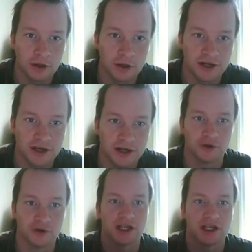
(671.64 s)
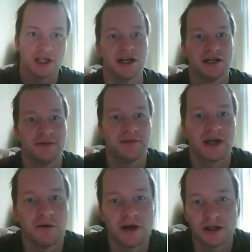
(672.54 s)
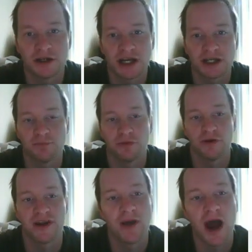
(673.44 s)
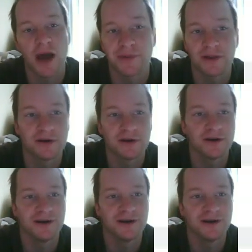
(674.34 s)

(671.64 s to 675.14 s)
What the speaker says: See if there's anything related to Bitcoin, because that's pretty popular.